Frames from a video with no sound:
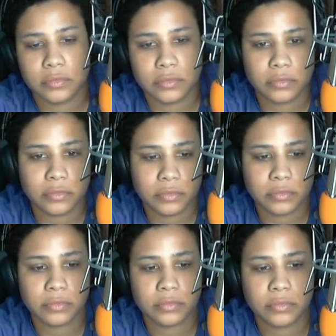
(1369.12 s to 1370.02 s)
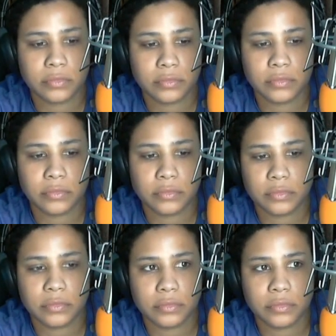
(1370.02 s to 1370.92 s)

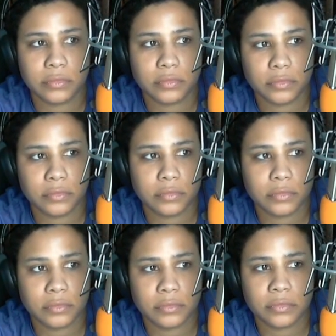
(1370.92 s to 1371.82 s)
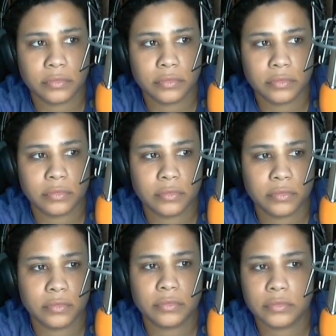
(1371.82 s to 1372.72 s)

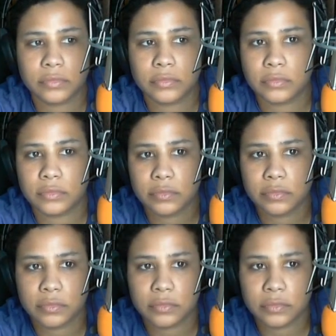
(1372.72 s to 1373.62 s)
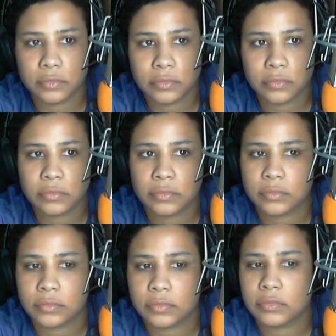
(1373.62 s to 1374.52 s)

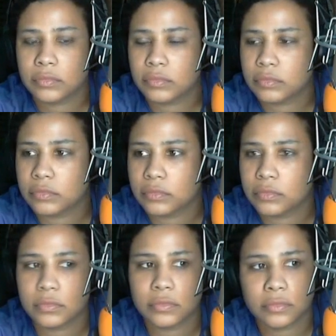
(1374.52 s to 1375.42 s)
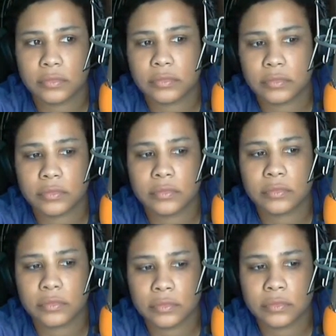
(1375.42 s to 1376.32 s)

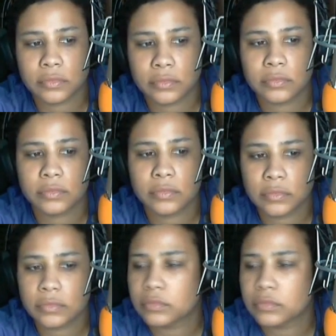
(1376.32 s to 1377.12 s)
[no speech]